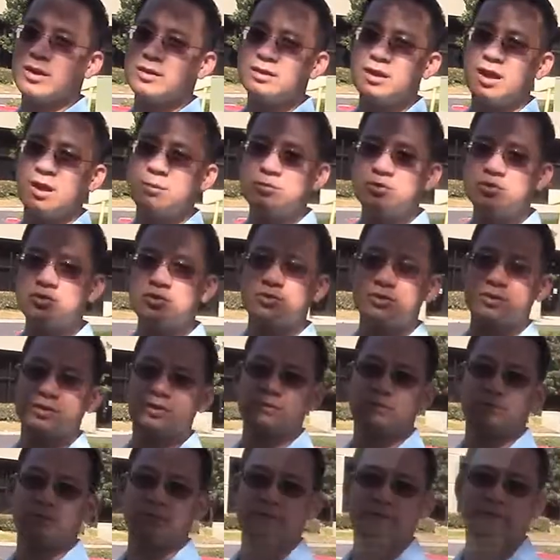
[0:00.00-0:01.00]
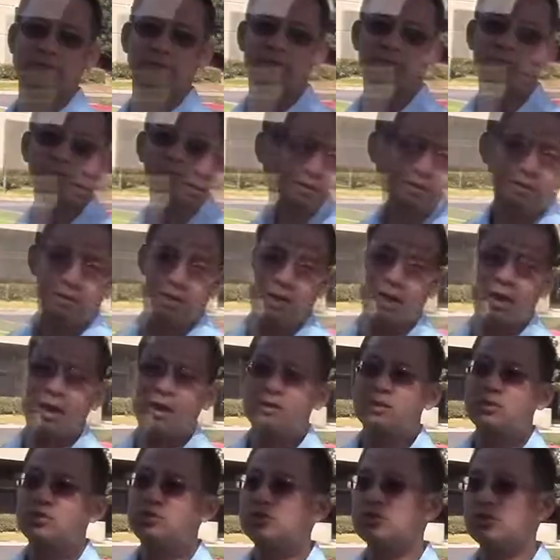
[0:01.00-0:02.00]
chemistry. I
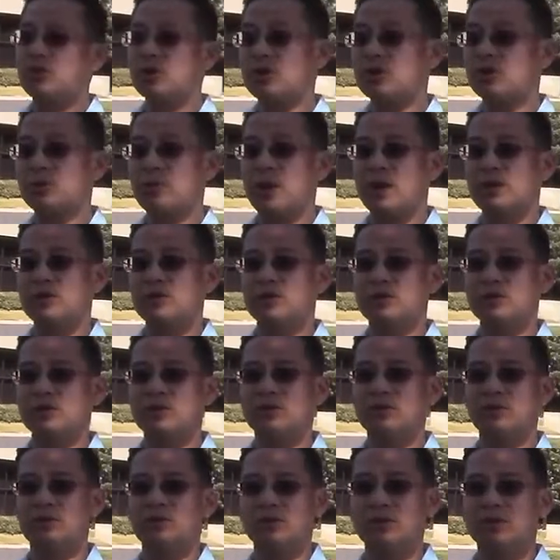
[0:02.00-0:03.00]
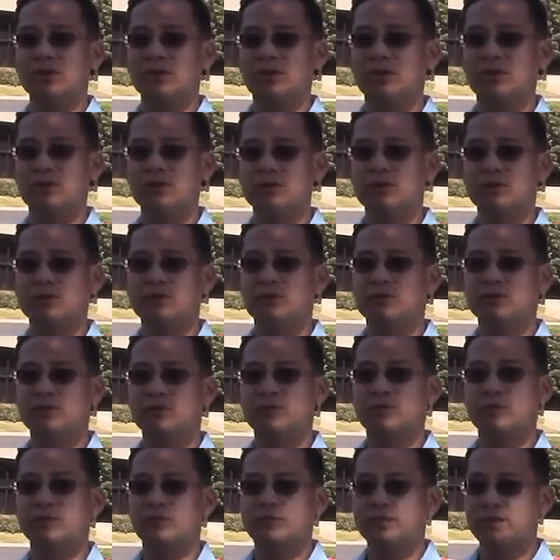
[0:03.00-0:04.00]
had a strong passion in computers.
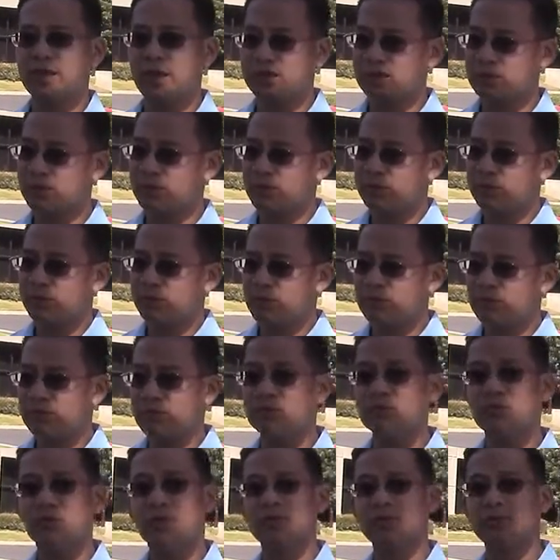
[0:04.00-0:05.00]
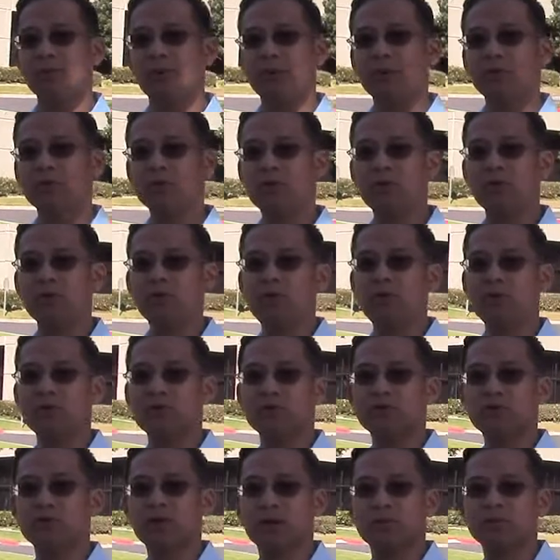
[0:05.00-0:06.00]
That led me into running my own computer
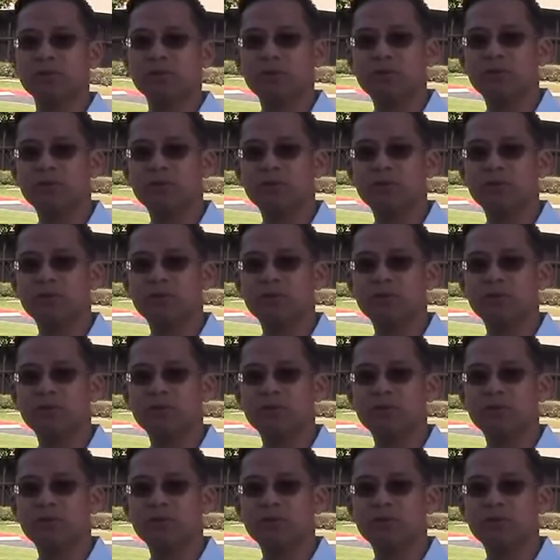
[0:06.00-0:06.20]
shop.